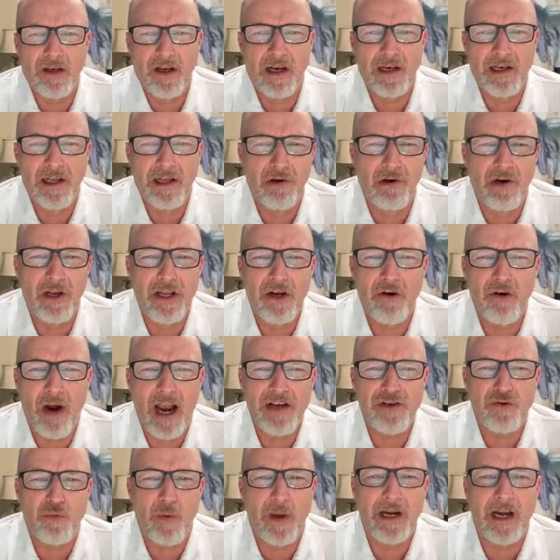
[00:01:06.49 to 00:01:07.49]
I literally
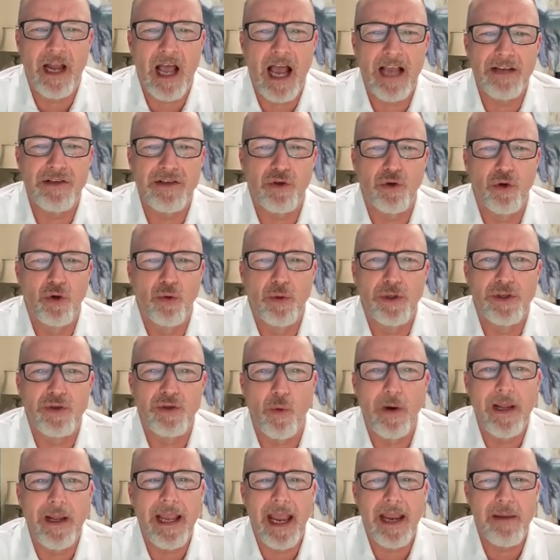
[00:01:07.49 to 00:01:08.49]
graduated high school with
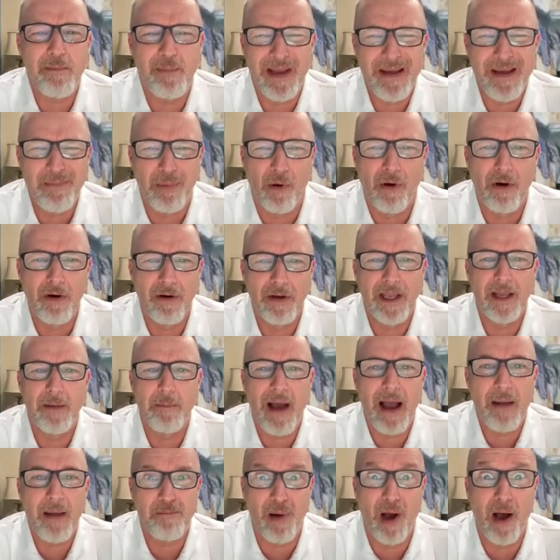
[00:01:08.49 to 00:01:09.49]
28 people in
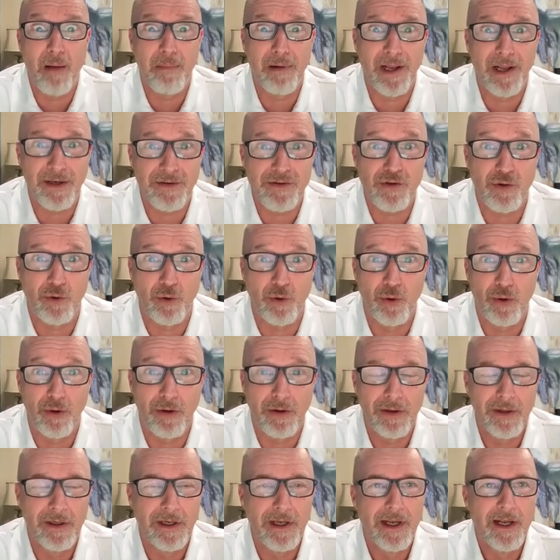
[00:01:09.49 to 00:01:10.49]
my public
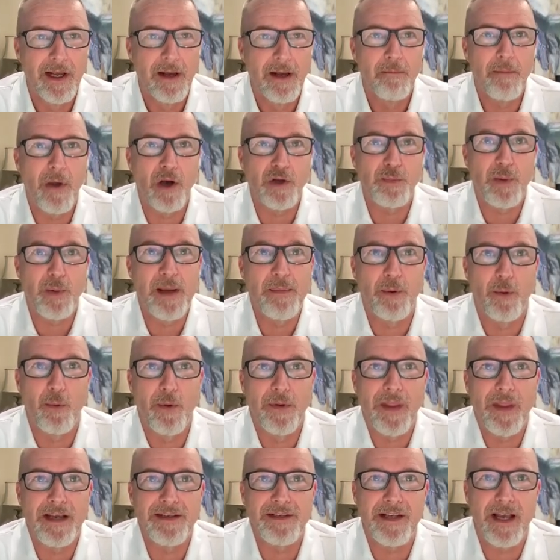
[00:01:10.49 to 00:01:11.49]
school. Most people,
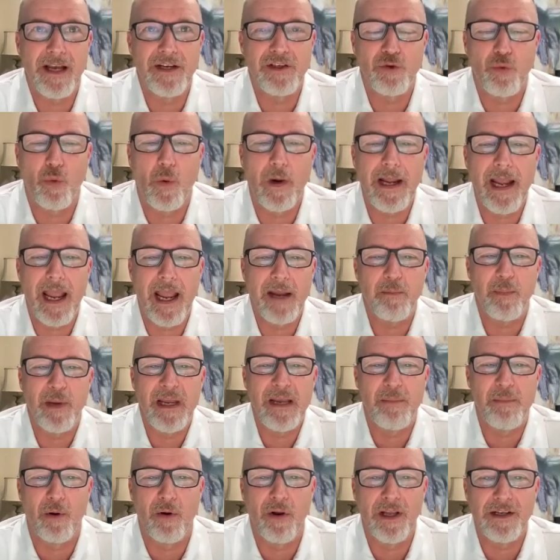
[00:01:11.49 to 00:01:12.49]
when they say 28
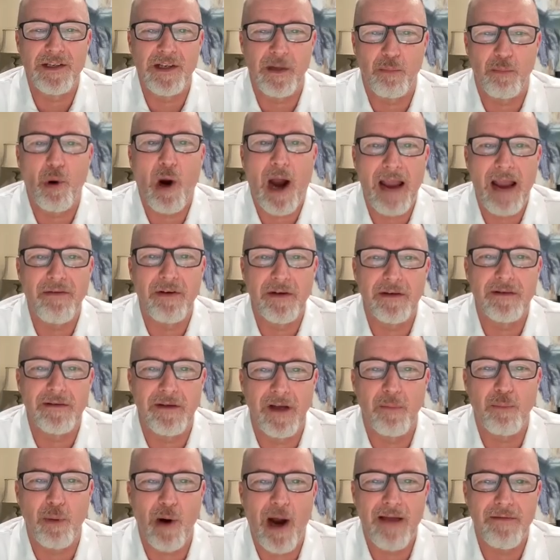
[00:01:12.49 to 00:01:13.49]
people, it's a private
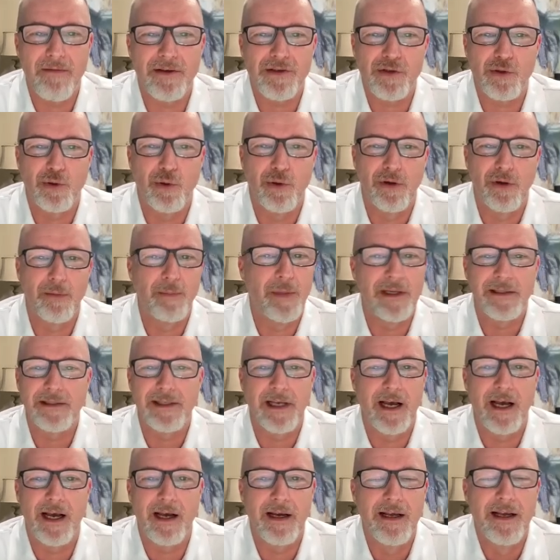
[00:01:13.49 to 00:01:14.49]
a private school, but
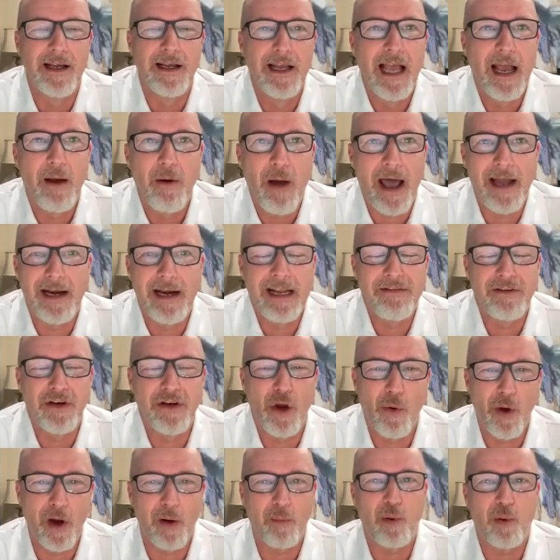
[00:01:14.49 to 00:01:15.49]
uh, I didn't even
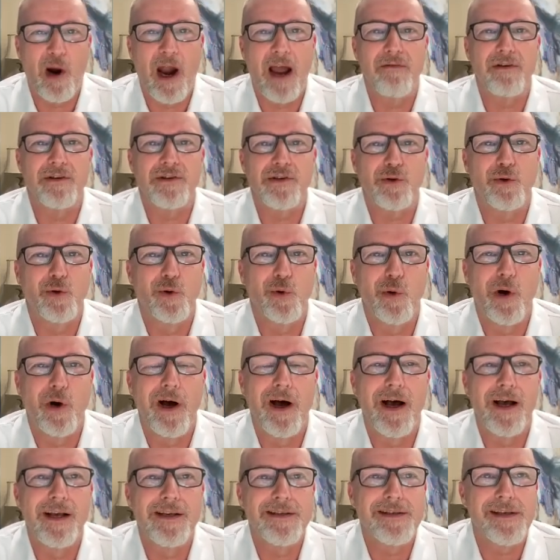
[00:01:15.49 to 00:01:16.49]
know what a private school
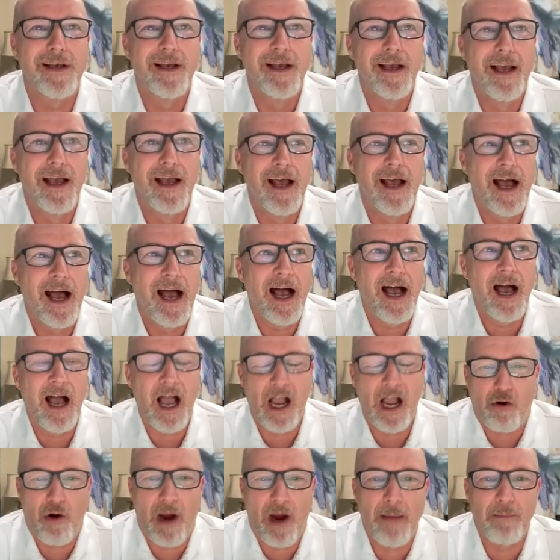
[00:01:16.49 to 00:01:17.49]
was. Mm -hmm. I
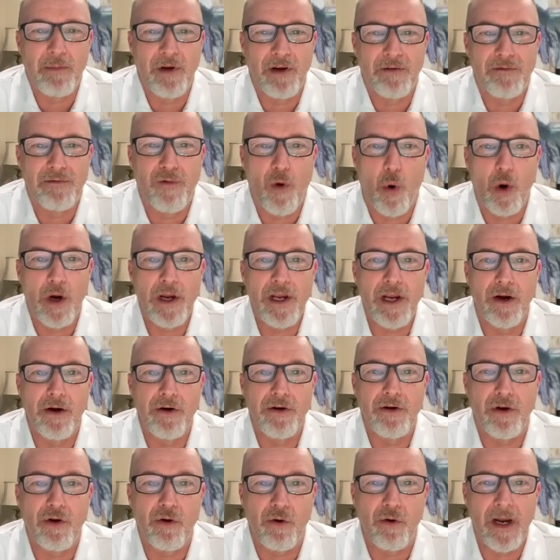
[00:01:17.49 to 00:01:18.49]
mm-hmm. crammed a four year
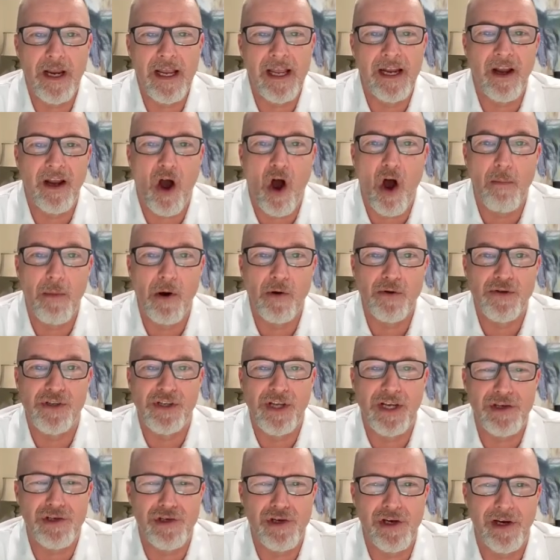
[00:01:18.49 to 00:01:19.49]
degree into almost
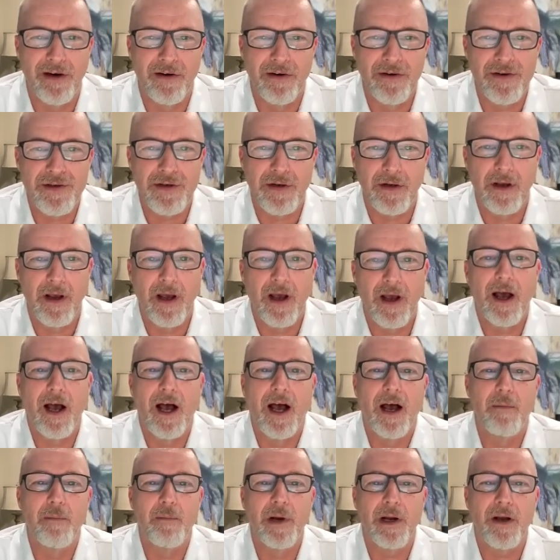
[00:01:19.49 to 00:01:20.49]
six years
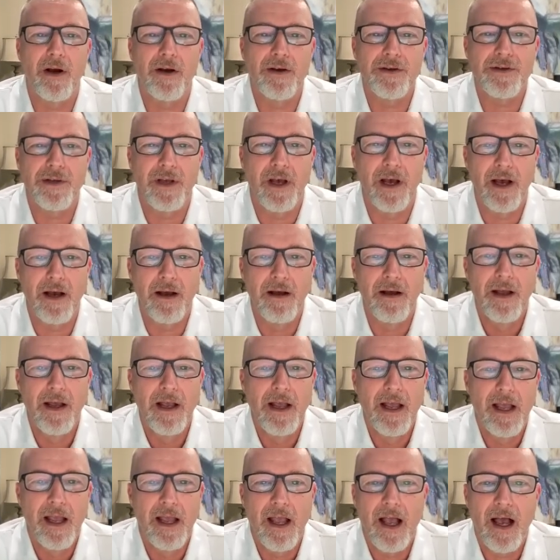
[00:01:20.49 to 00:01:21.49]
um, because uh,
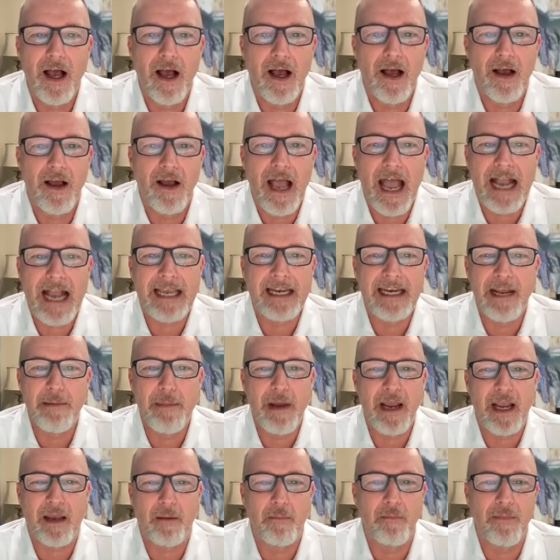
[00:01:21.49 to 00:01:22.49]
uh,
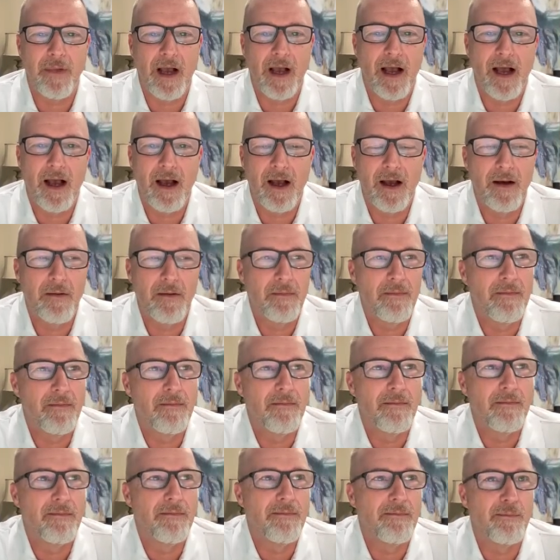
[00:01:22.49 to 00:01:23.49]
academic uh,
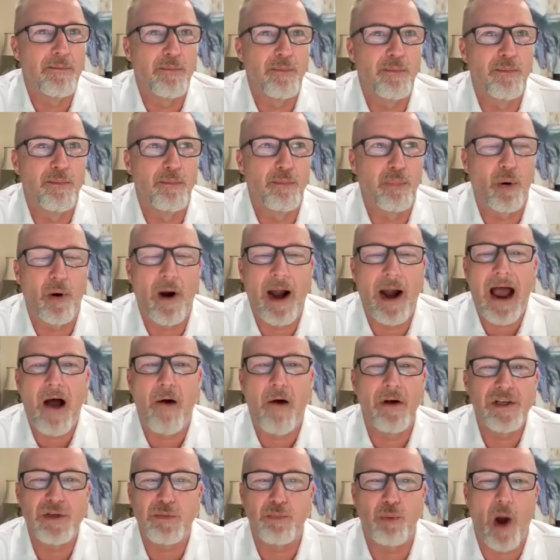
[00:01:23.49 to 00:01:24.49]

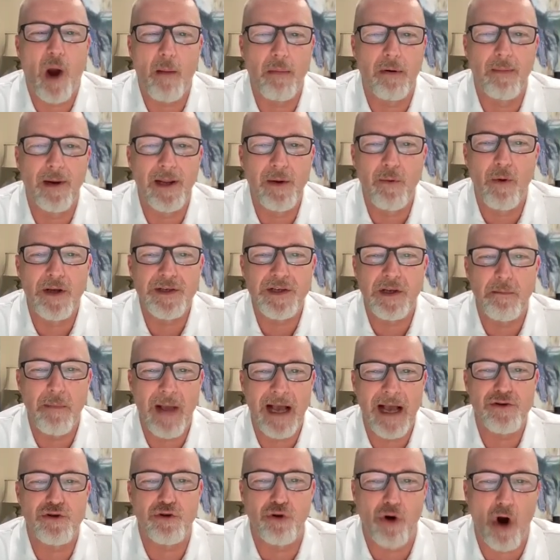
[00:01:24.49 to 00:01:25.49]
prowess probably wasn't
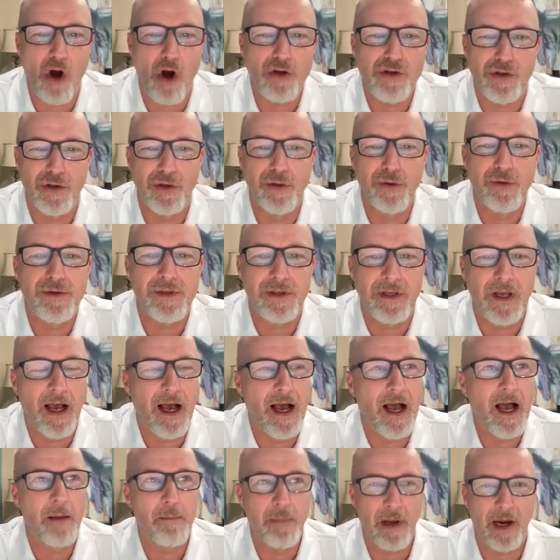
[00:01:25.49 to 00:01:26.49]
my strong suit,
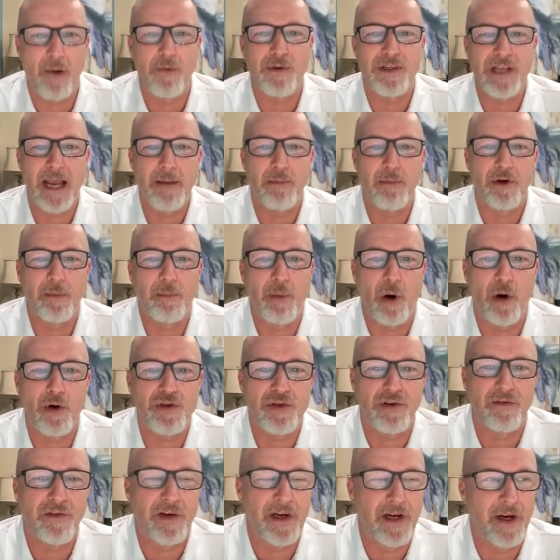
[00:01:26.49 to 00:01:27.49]
uh, but I was able to
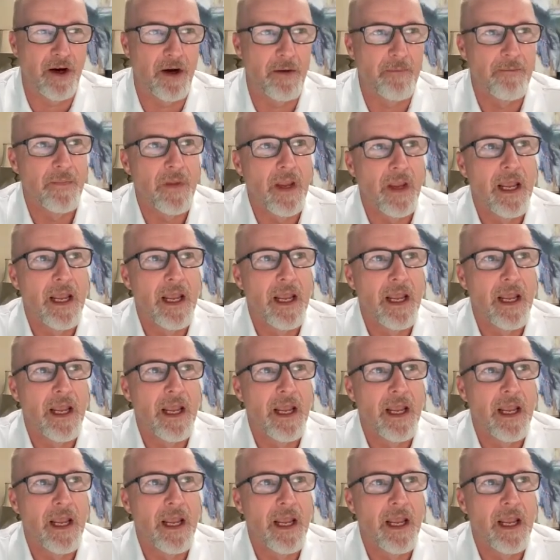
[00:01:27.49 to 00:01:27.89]
persevere.